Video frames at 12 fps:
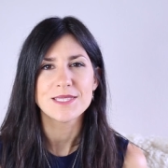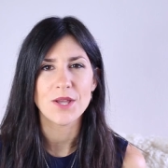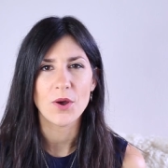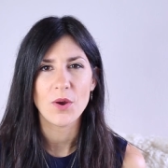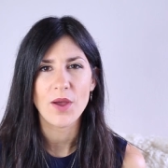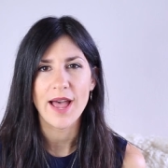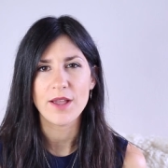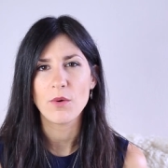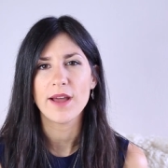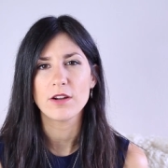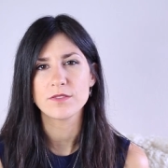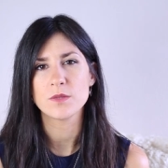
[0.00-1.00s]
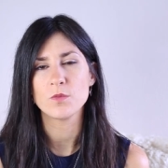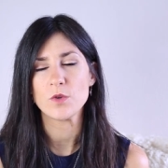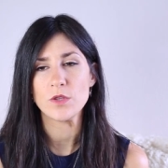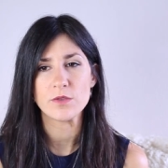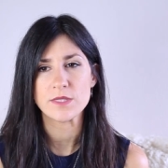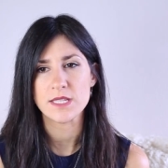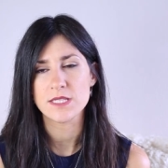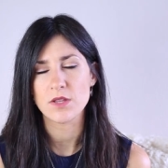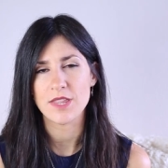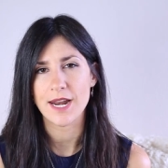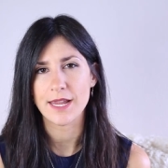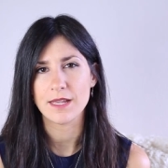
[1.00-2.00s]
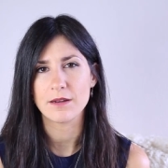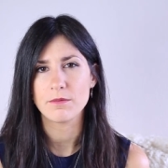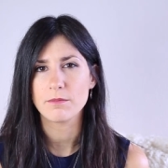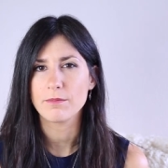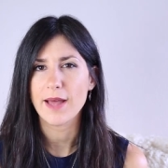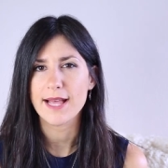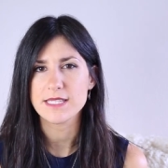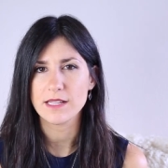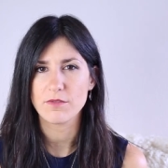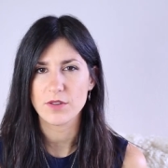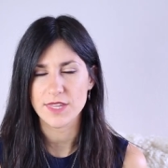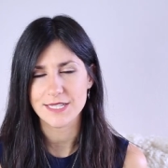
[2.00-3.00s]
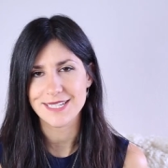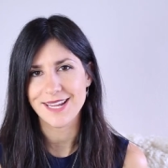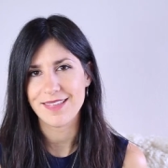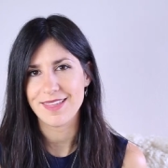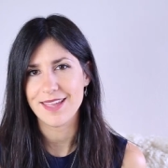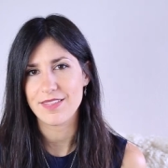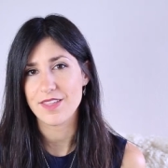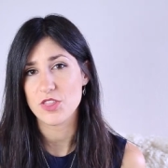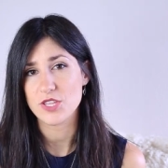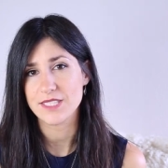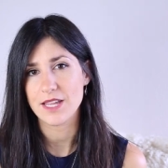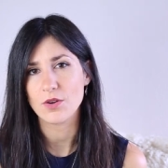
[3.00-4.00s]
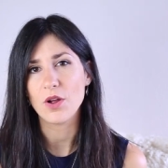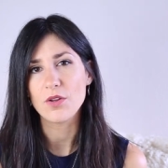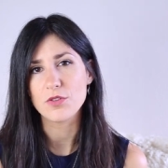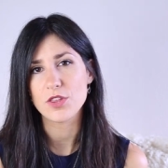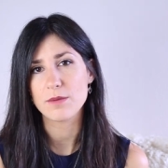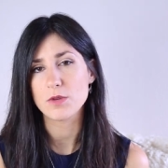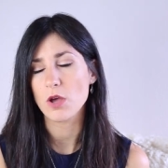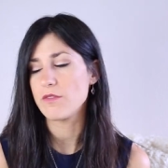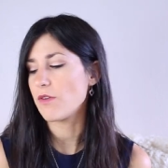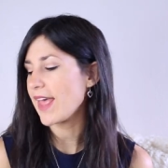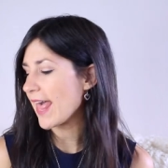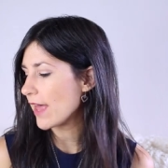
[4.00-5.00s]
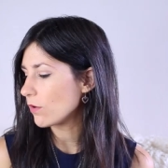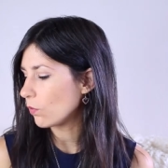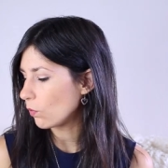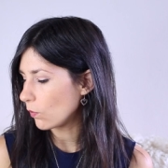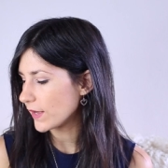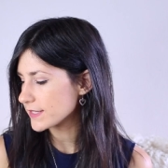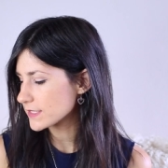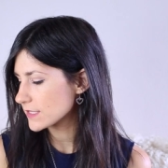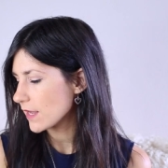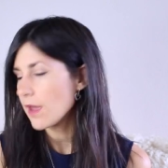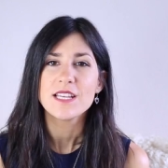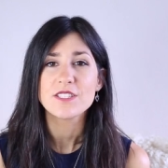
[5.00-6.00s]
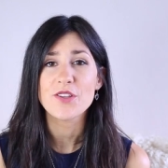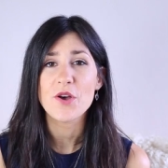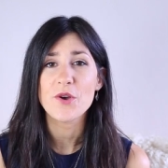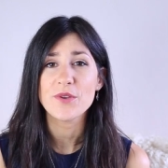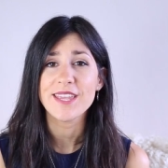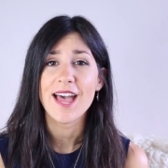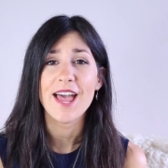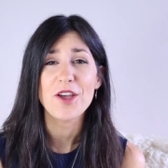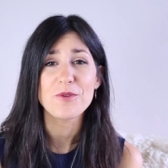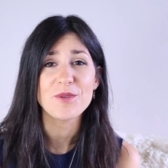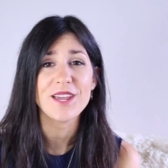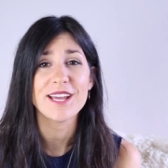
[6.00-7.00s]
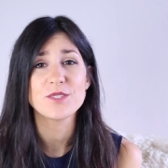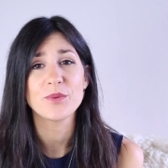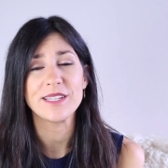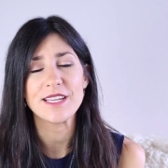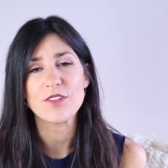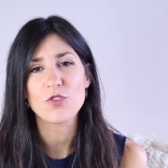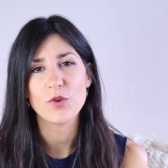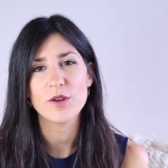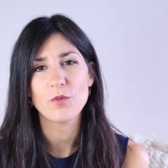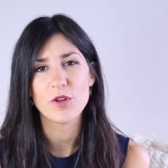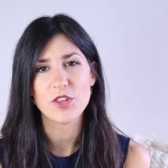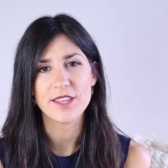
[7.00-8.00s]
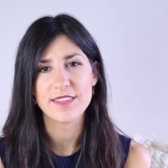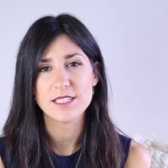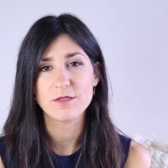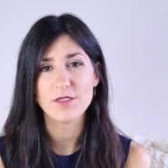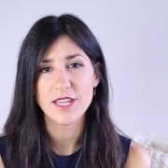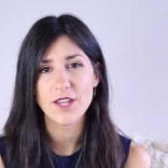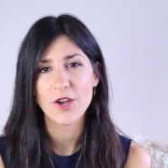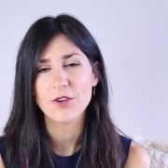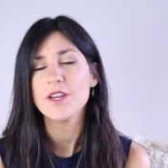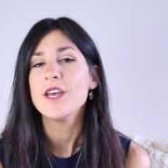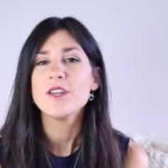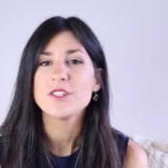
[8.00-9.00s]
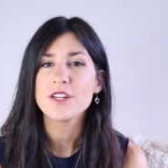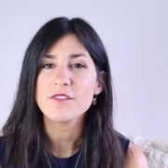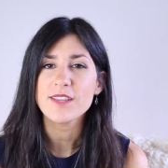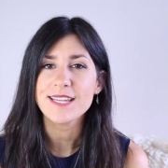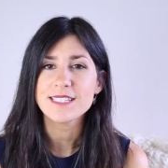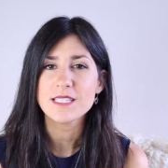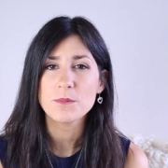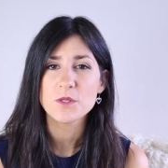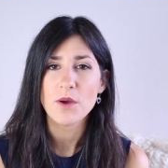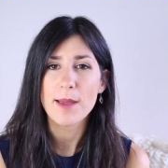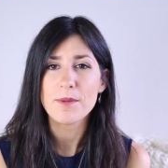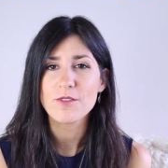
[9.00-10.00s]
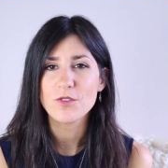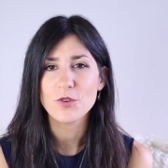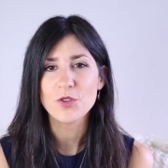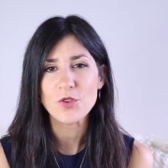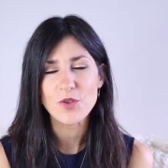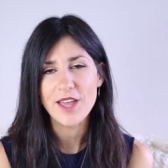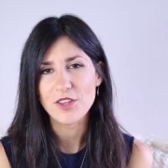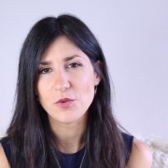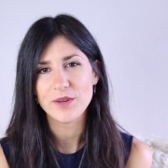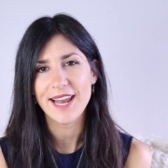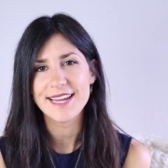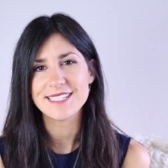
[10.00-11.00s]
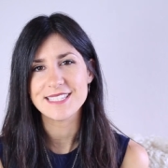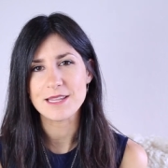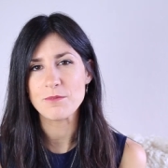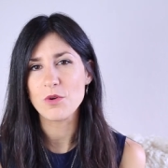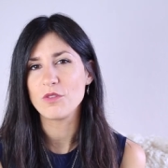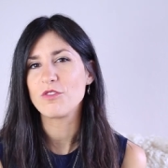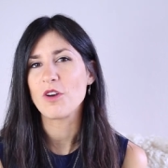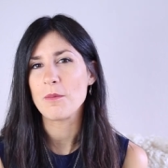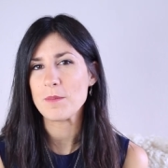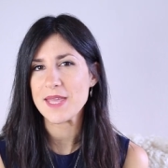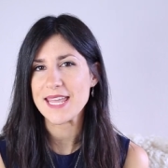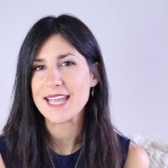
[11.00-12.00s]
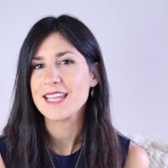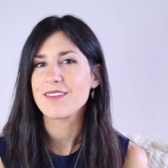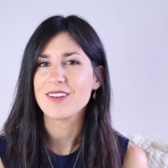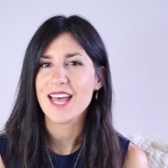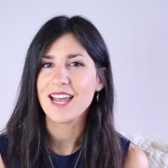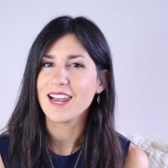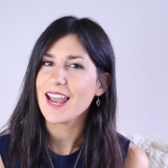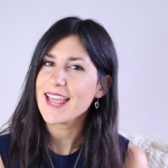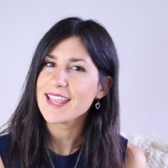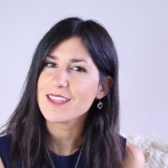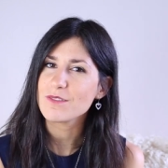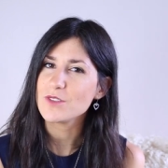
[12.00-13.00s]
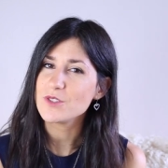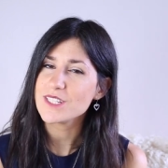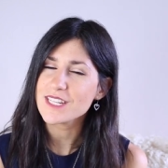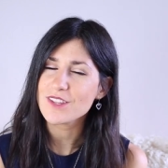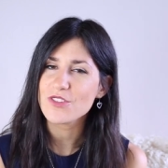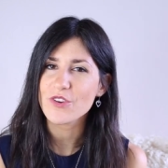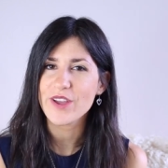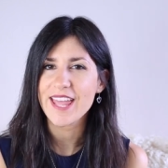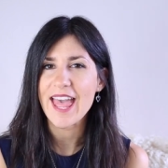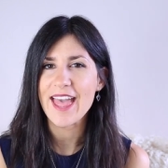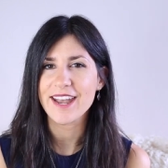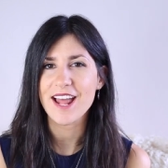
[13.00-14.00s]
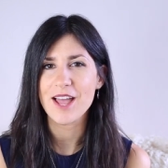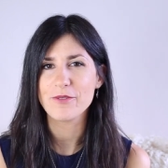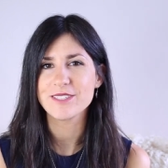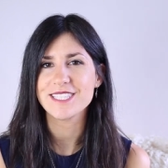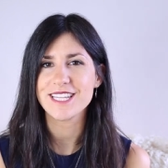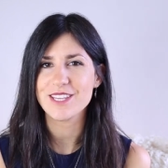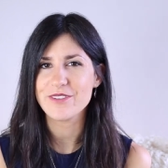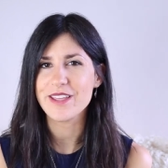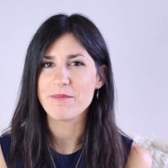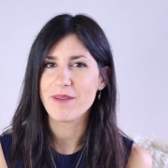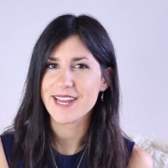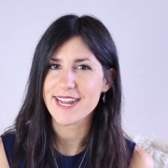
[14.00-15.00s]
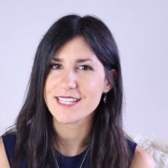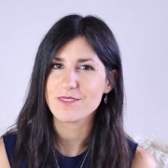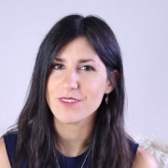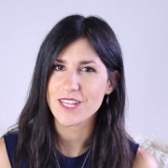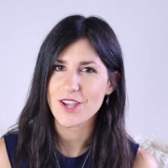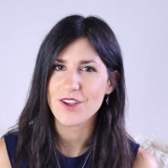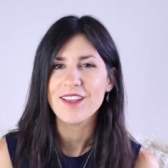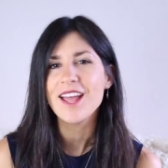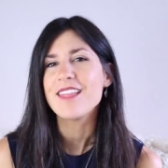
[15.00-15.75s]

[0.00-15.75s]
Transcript: So I quite often will use it so that I can parcel everything together and then just get it all shipped over at once. So yeah, I hope you guys really enjoyed watching this video. Do not forget to subscribe if you're new and you would like to see more from me. Give it a like if you did enjoy it and I will see you in my next video.